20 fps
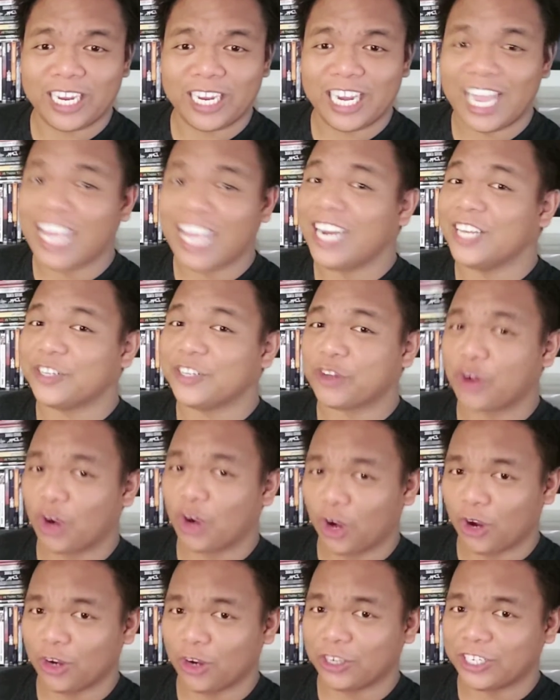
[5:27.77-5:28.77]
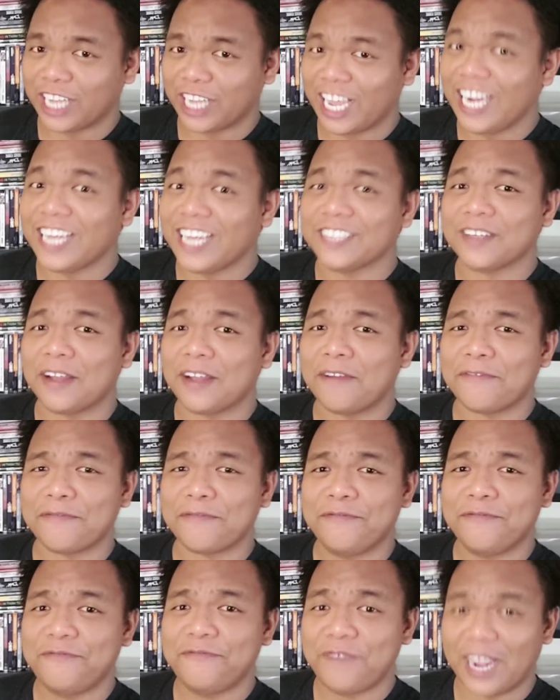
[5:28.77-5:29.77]
it is earned. It is
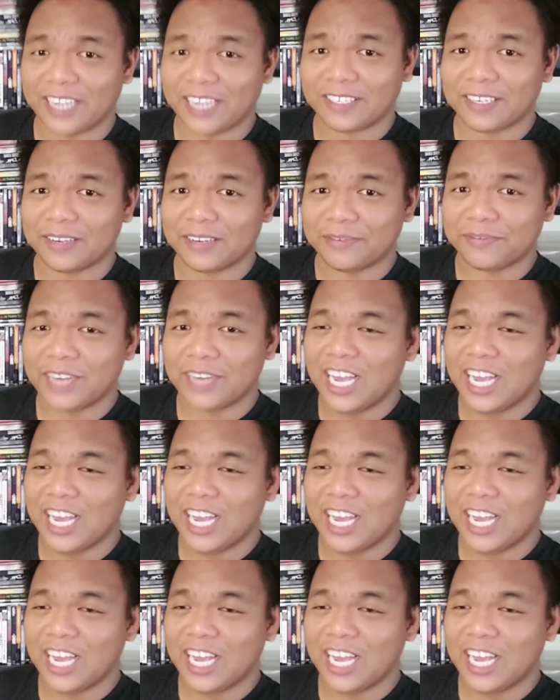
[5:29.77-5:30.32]
effective.